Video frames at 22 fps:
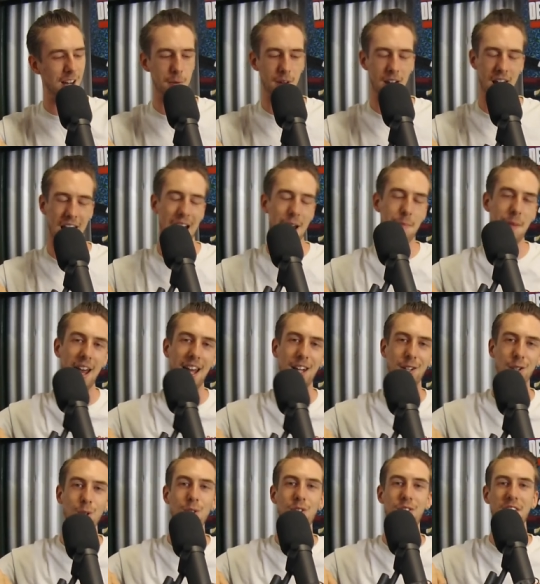But hey,
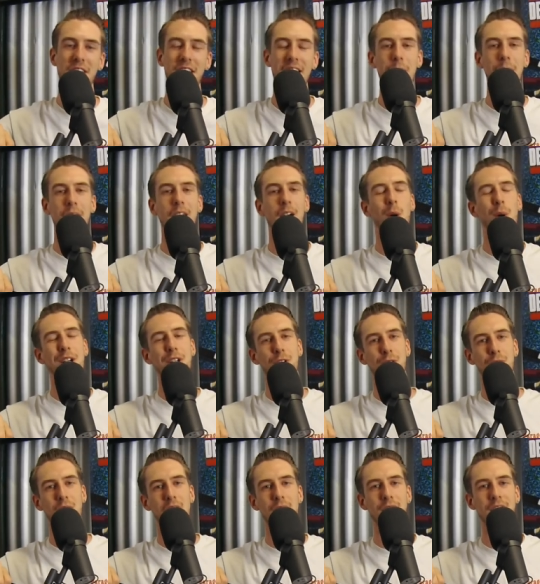man, you see them. They're always
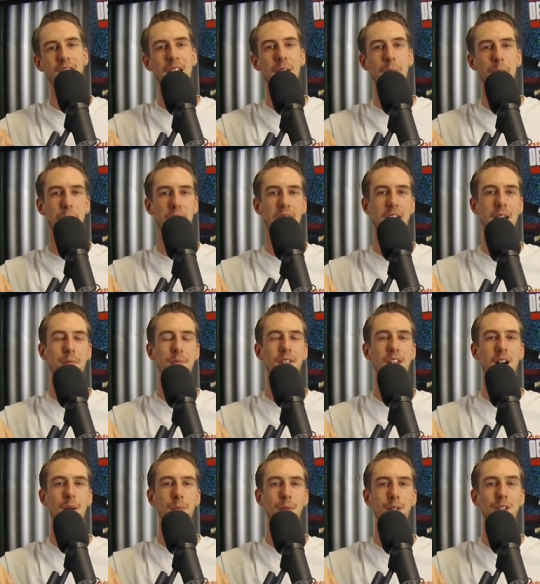driving that
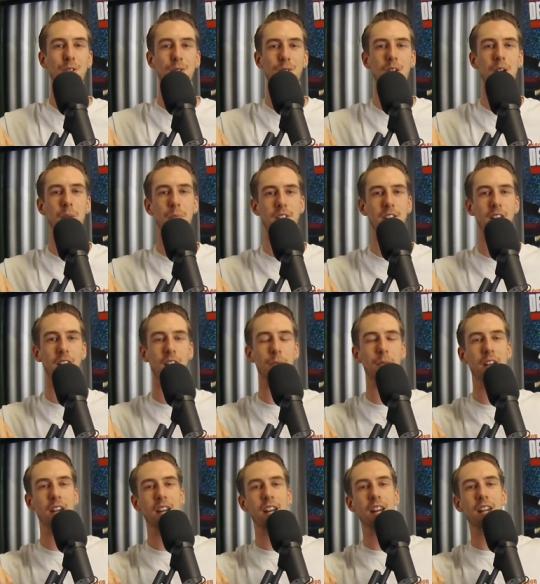BMW drop top